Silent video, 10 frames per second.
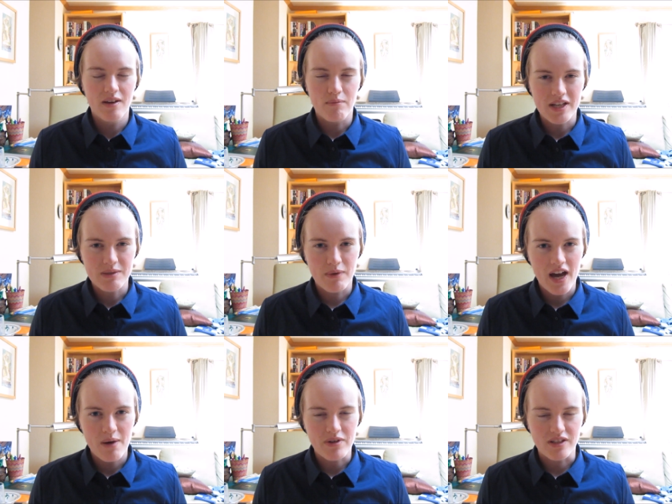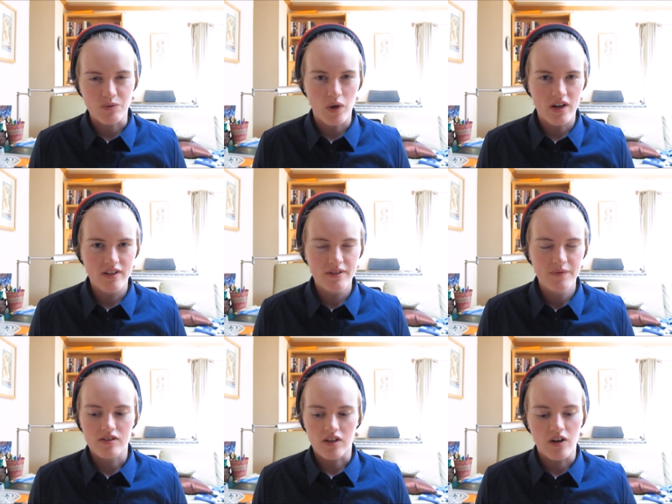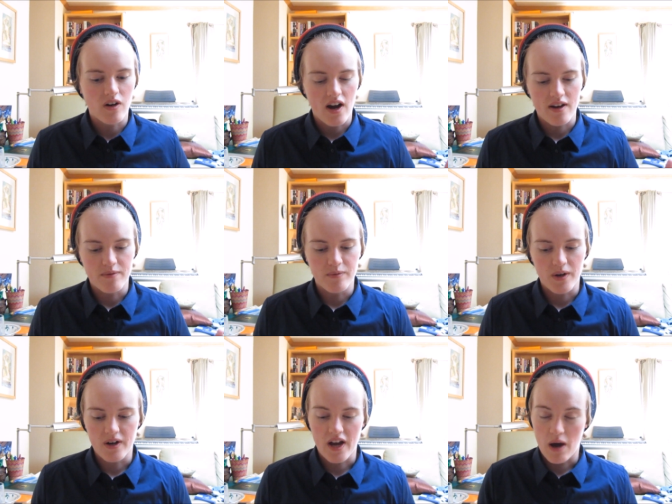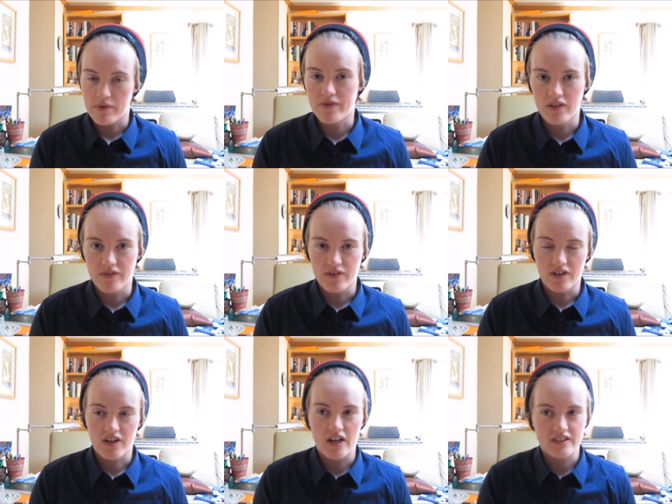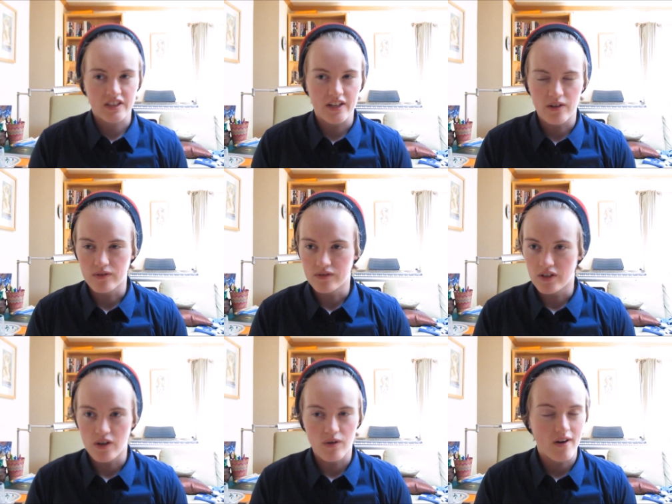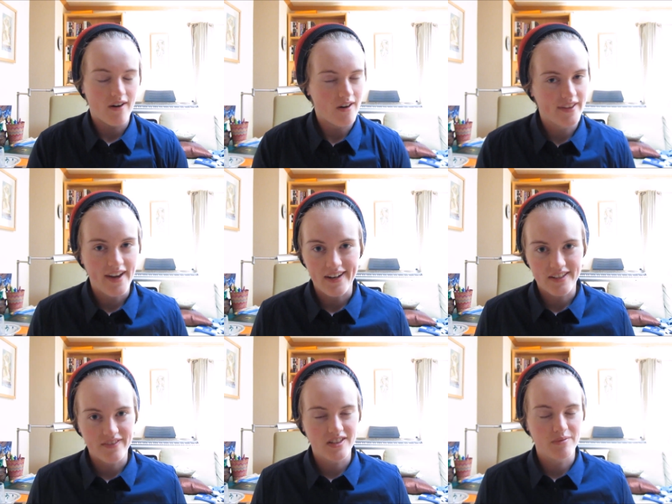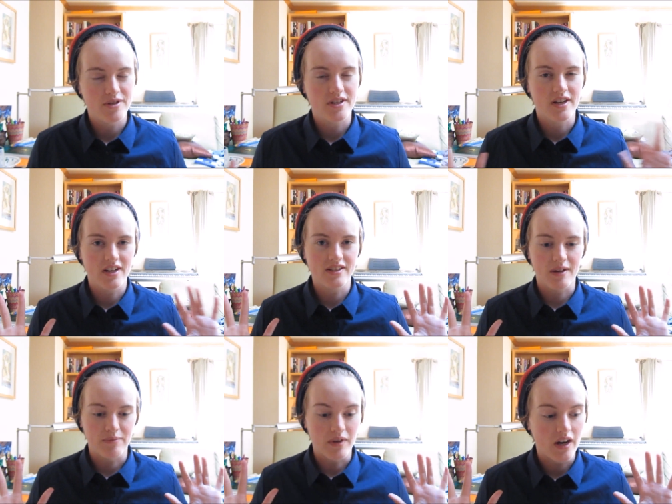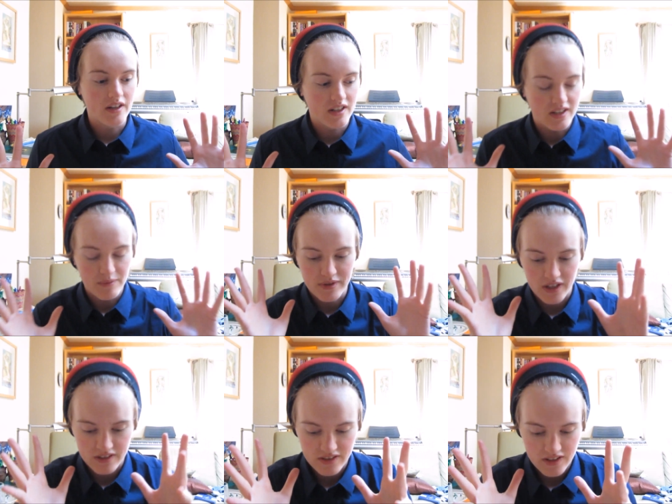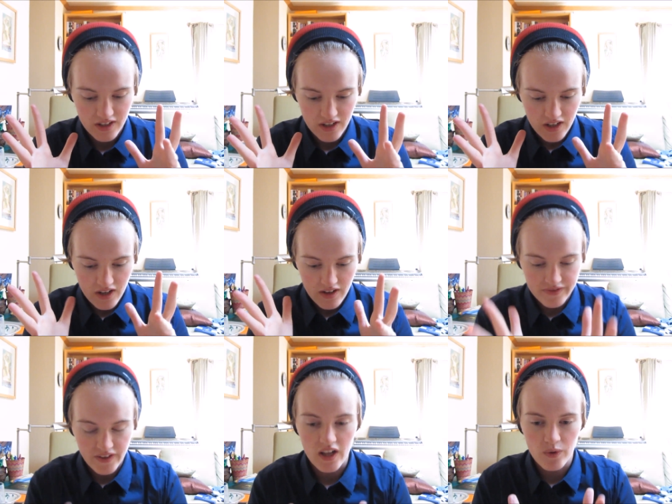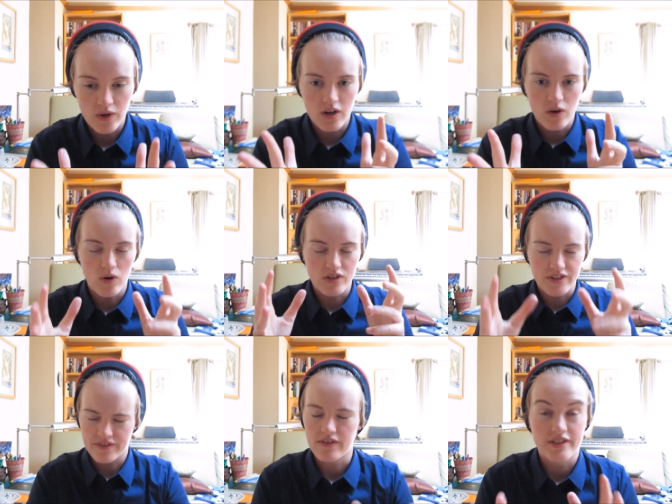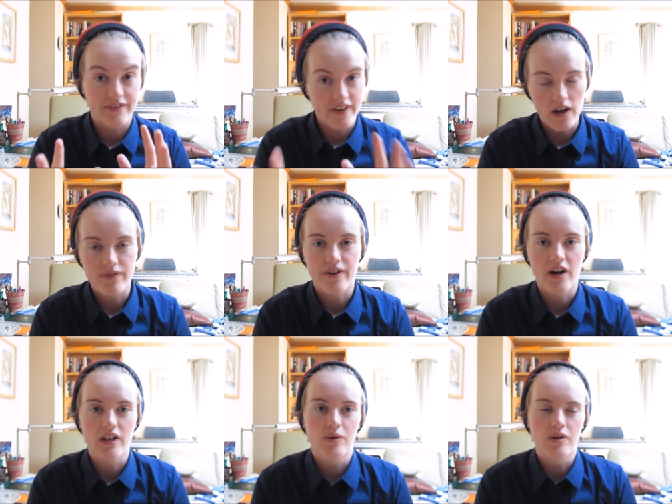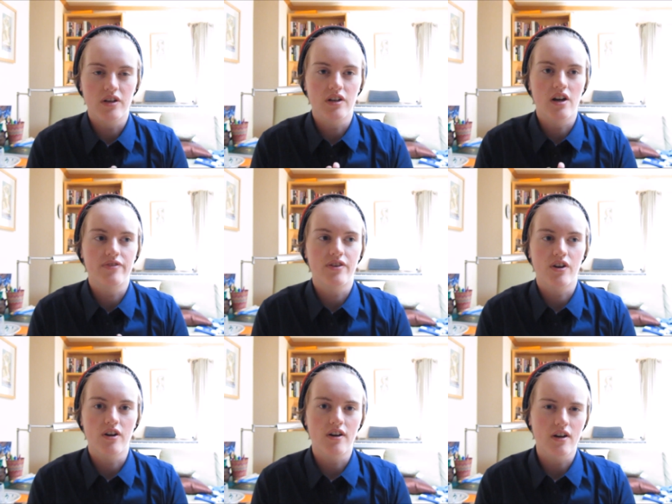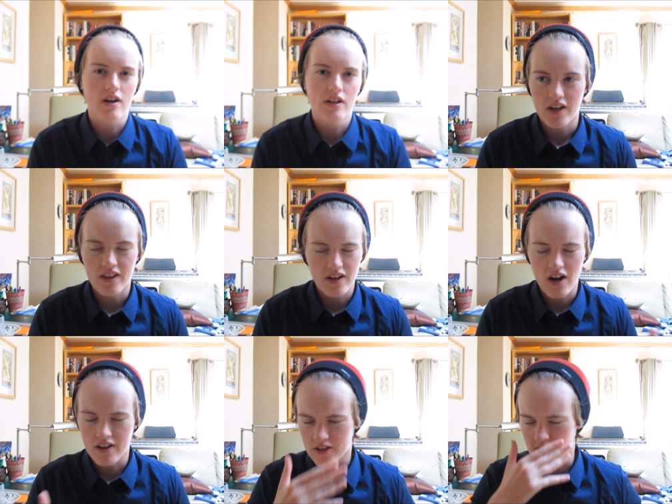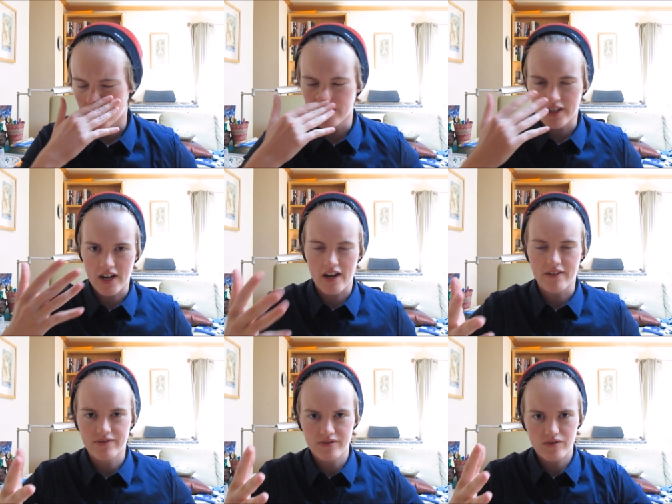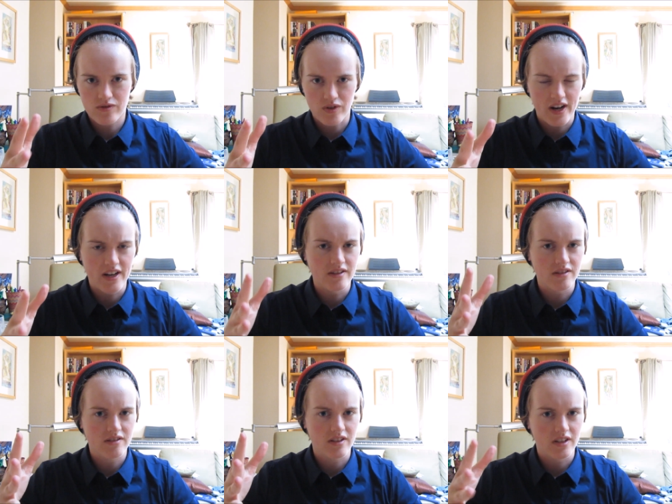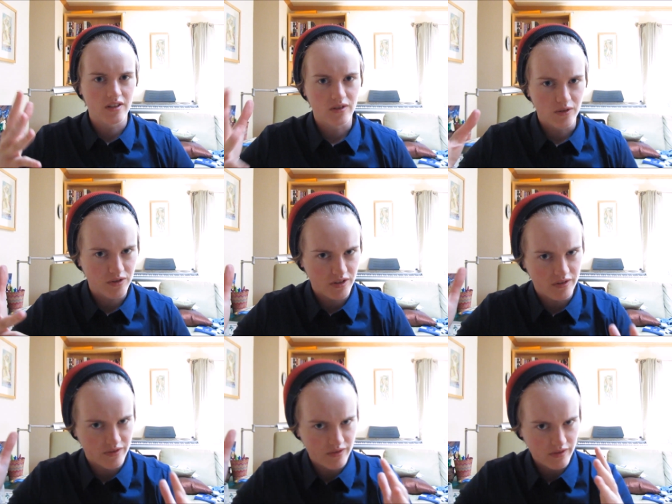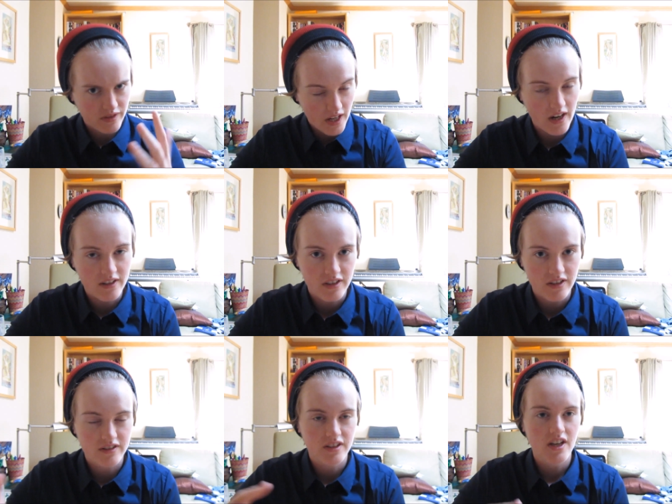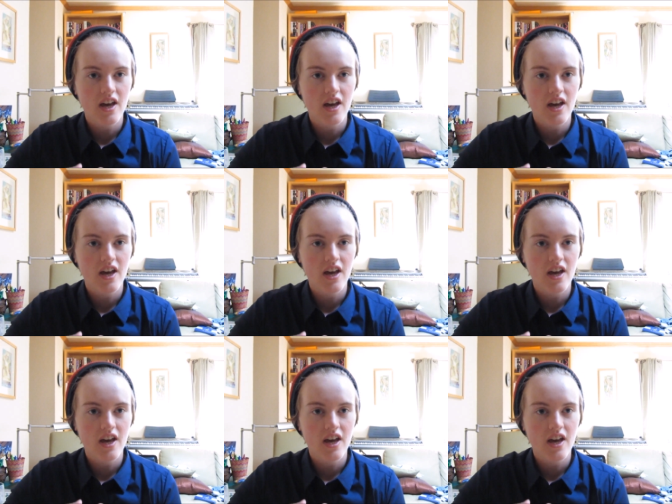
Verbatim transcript: makes me happy as well. So I'm very happy for Laverne Cox. I don't know all the activism she does. I'm not an obsessed follower or de devout follower of her. And there are other shows that have trans inclusive characters.